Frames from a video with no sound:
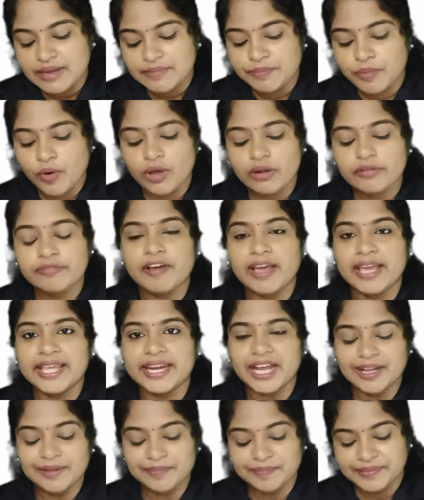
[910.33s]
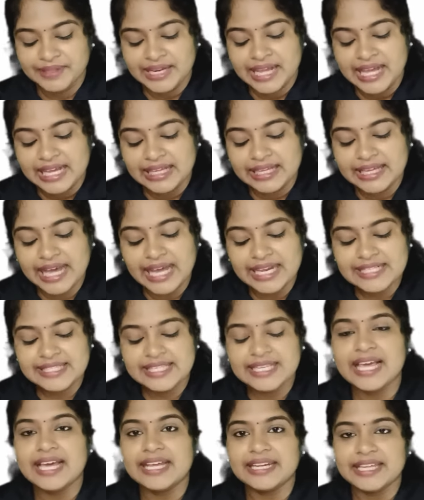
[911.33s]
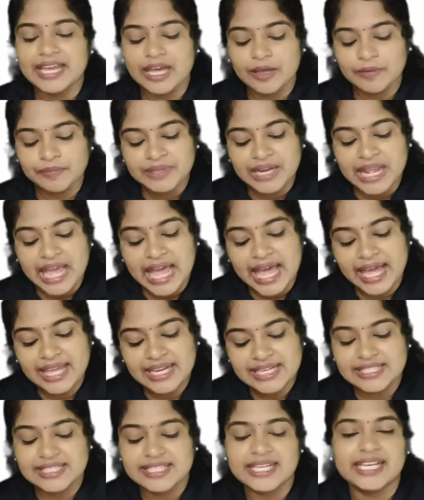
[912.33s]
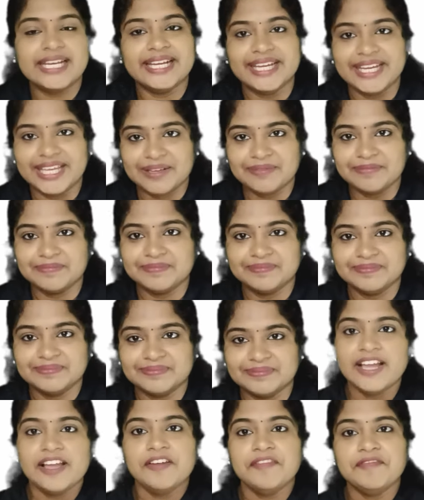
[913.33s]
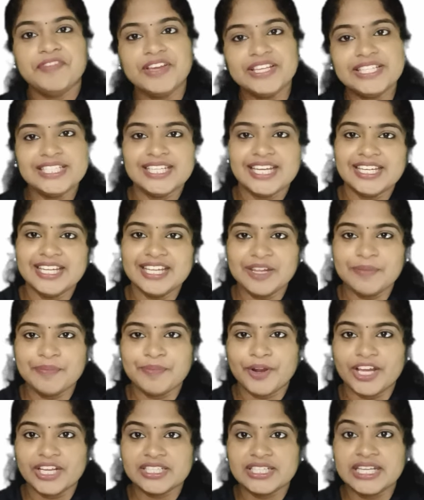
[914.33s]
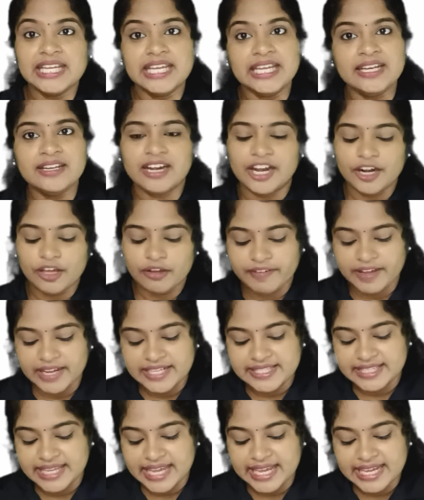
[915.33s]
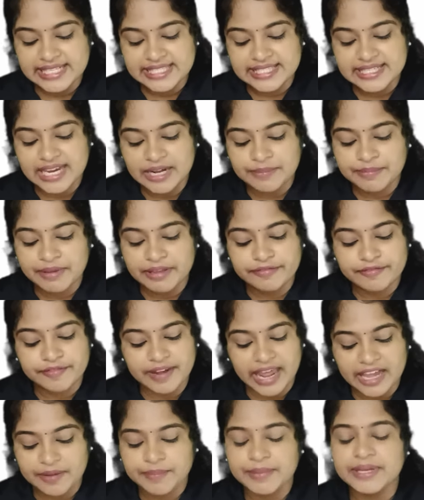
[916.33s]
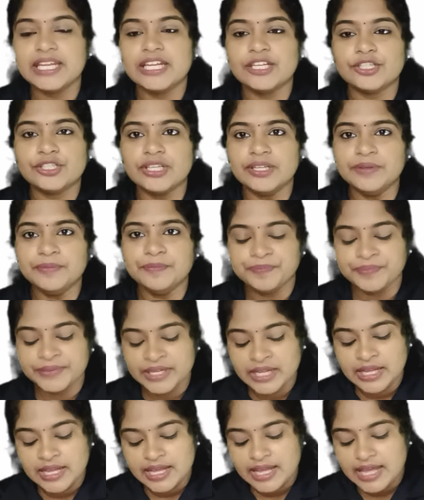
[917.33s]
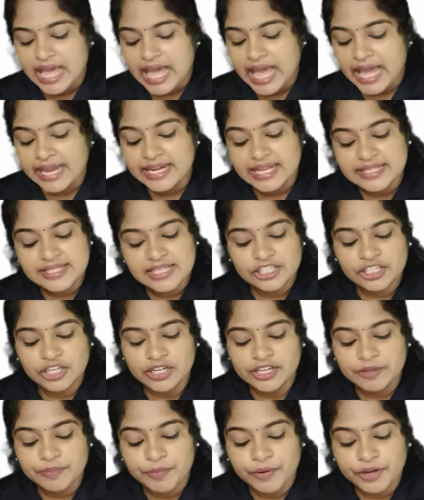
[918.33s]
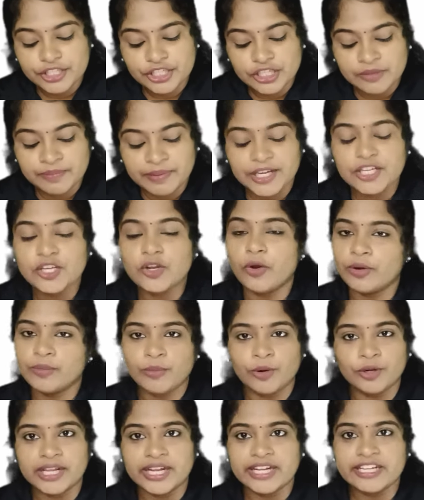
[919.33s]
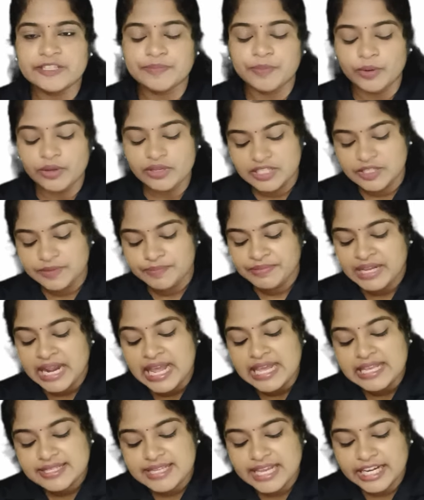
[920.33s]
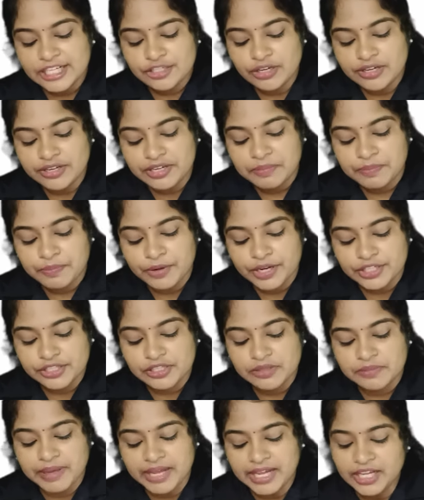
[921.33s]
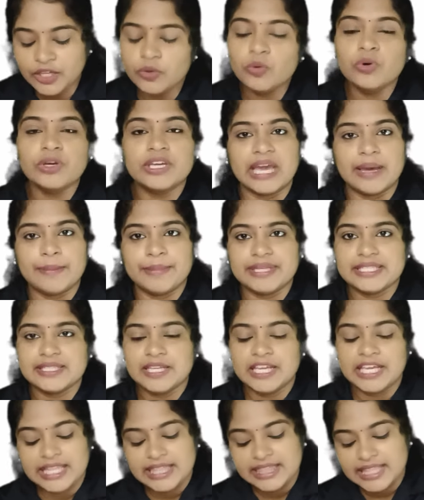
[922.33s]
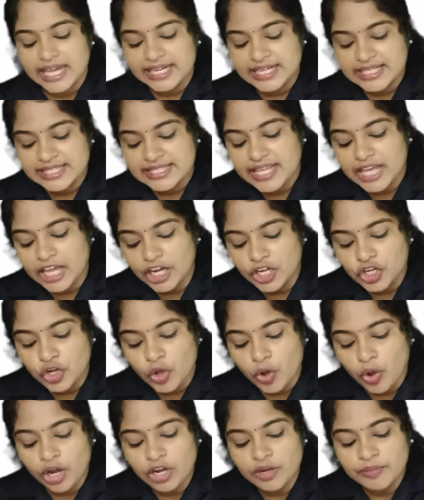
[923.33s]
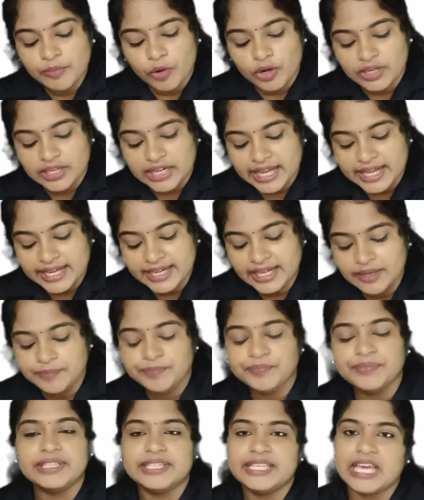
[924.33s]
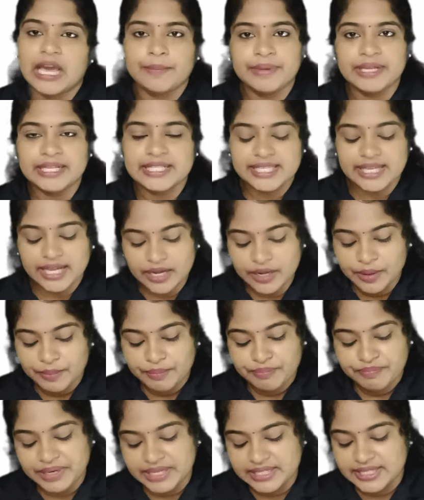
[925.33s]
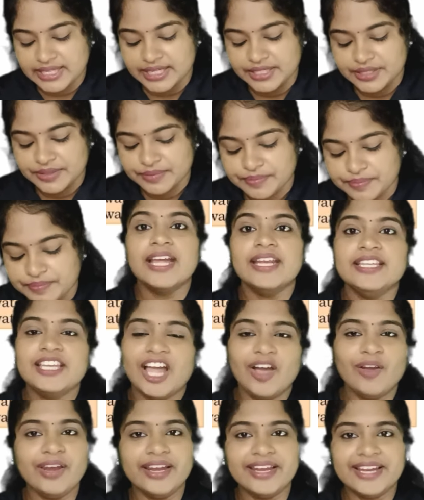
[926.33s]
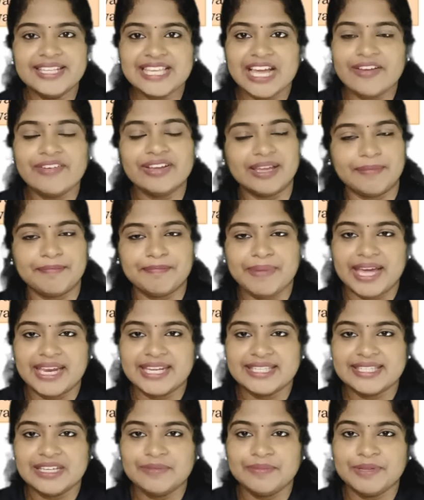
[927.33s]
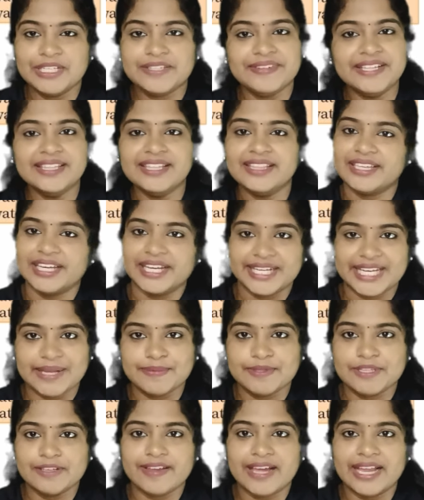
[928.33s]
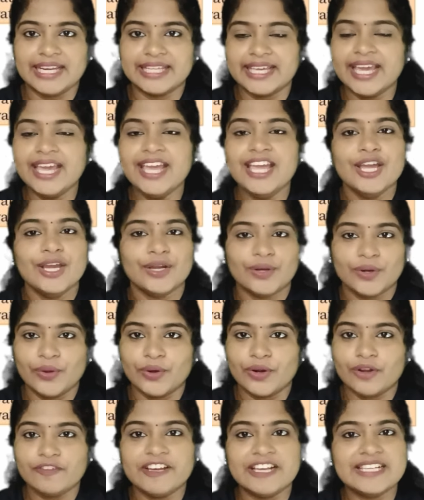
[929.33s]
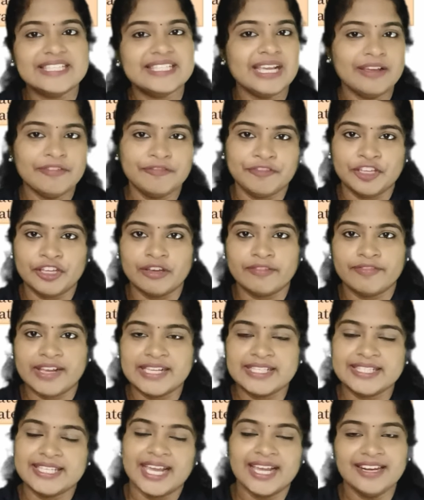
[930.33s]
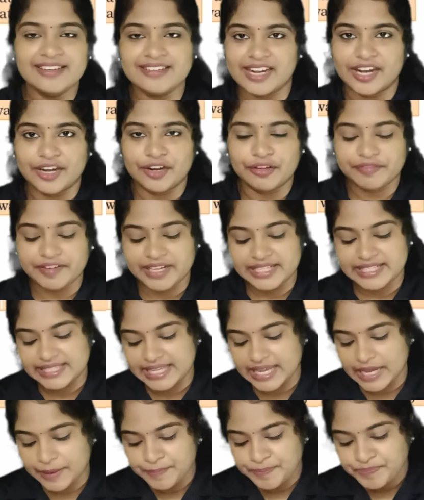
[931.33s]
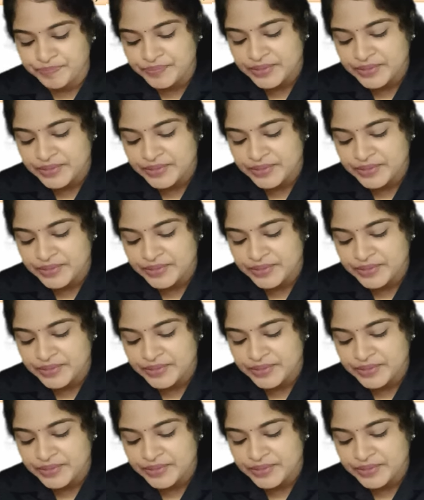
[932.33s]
Porphyra, Garcilaria and Gelidium. Vegetative reproduction in Rhodophyceae is done by fragmentation, and asexual reproduction by non-motile spores, sexual reproduction by oogamous, that is their non-motile gametes are present. Now let us have a comparison between the three types of algae, Chlorophyceae, Phaeophyceae and Rhodophyceae.